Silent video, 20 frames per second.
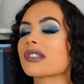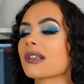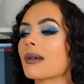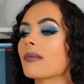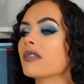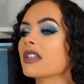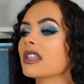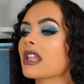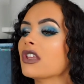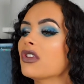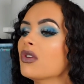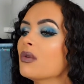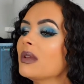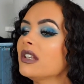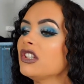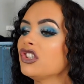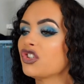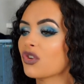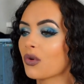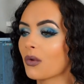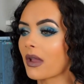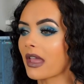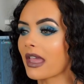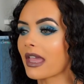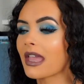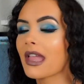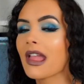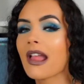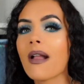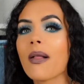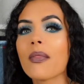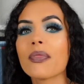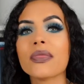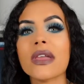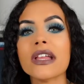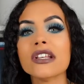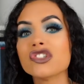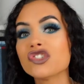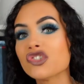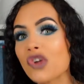something that you enjoy,
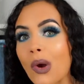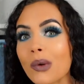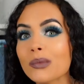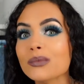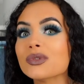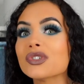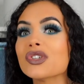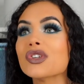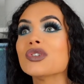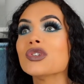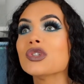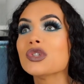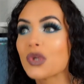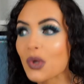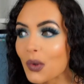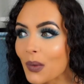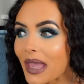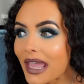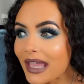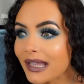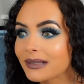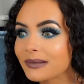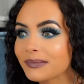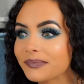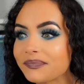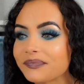then don't do it.